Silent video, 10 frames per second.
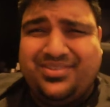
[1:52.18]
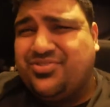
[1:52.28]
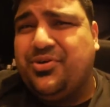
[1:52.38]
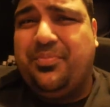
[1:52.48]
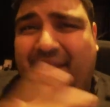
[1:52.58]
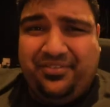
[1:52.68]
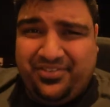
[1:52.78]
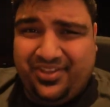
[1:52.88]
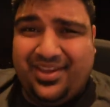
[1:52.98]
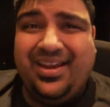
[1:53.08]
can screw up
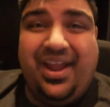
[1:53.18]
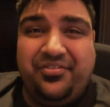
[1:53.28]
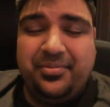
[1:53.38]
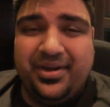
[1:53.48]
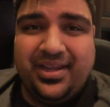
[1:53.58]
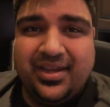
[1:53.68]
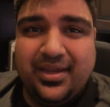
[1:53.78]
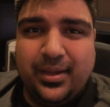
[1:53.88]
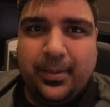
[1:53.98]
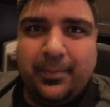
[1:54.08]
everything and everybody,
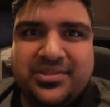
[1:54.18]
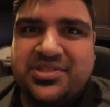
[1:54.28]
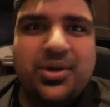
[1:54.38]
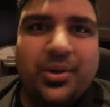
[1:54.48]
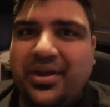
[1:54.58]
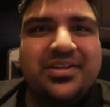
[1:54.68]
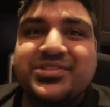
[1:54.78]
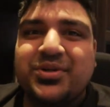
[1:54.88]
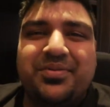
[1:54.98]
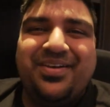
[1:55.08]
but snow cannot
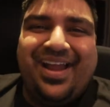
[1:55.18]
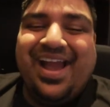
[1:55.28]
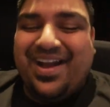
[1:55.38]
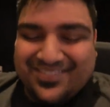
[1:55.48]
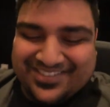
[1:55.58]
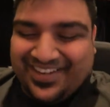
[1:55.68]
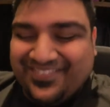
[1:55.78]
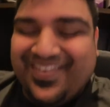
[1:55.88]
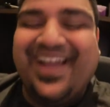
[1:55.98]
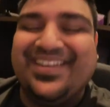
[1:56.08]
screw up my
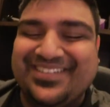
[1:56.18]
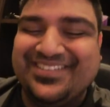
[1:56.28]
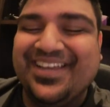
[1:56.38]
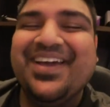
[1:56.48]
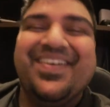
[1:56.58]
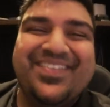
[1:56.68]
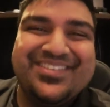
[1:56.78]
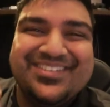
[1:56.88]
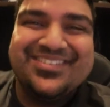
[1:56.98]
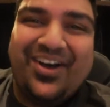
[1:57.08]
Amazon packages,
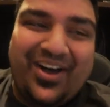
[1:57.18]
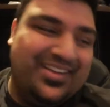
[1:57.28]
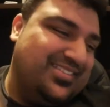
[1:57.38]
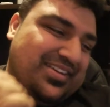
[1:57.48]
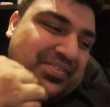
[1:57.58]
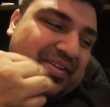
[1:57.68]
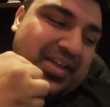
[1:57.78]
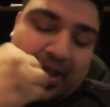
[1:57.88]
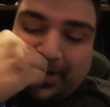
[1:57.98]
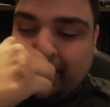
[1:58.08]
which is awesome.
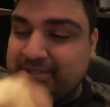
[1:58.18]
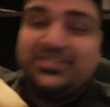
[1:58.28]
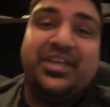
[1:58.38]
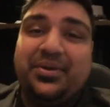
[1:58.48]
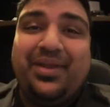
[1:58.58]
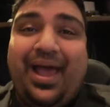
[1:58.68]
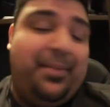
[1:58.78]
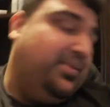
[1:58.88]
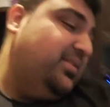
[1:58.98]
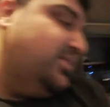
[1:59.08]
Okay, so I'll tell you what
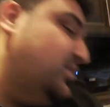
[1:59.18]
happened.